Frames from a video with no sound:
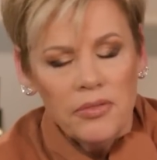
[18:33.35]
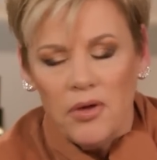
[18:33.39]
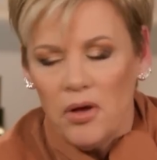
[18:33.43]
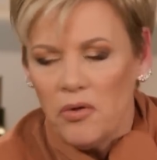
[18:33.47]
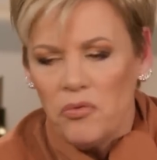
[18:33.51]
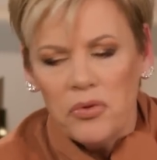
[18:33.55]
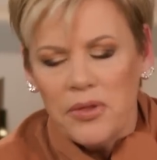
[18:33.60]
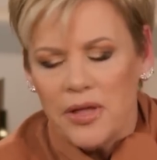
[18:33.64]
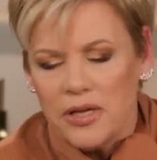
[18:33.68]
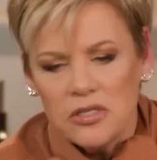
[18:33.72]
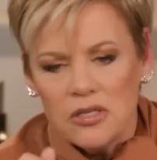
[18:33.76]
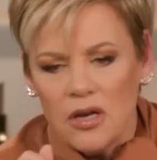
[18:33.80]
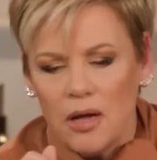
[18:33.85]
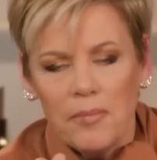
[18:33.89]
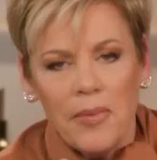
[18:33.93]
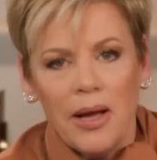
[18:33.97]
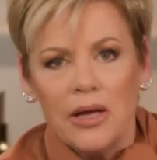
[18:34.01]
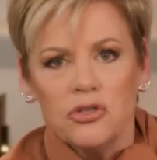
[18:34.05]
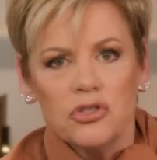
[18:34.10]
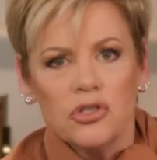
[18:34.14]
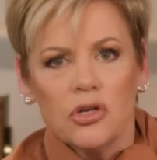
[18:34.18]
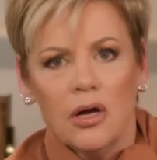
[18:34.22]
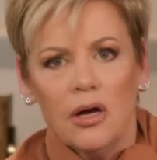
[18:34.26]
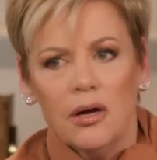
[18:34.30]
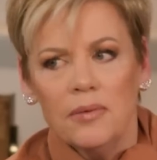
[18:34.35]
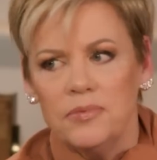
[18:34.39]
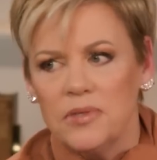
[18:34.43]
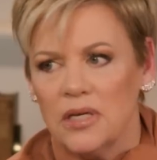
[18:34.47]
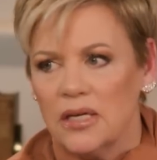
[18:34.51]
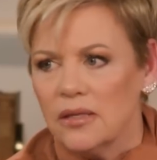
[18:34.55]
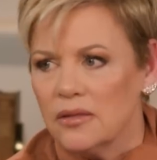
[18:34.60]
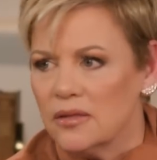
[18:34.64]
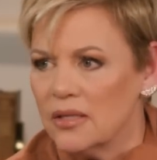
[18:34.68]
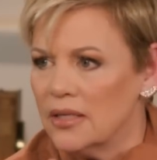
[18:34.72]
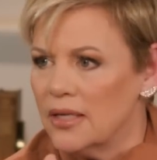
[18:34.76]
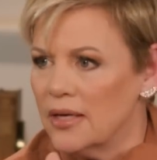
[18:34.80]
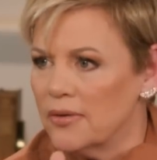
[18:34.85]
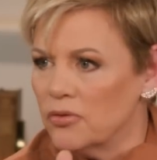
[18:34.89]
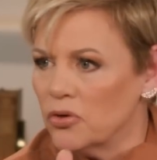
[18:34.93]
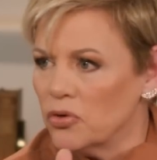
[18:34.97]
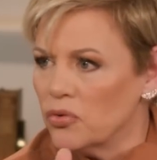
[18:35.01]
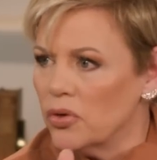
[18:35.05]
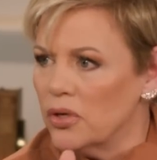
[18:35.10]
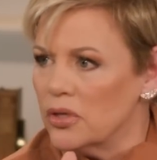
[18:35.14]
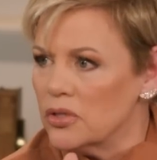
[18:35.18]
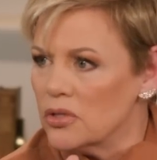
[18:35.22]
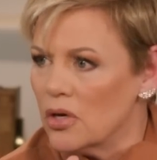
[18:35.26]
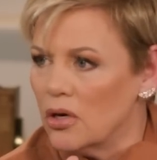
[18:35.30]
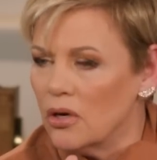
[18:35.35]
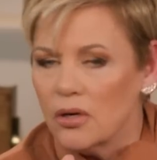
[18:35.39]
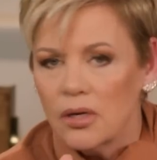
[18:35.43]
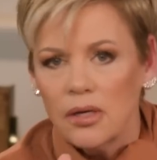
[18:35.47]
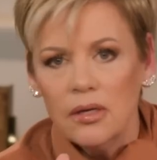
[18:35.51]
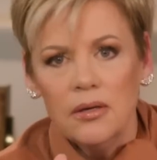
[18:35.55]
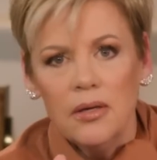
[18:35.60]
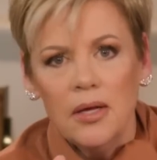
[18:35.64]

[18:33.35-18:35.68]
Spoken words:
Though, well, that's not my job to get the devil to quit talking.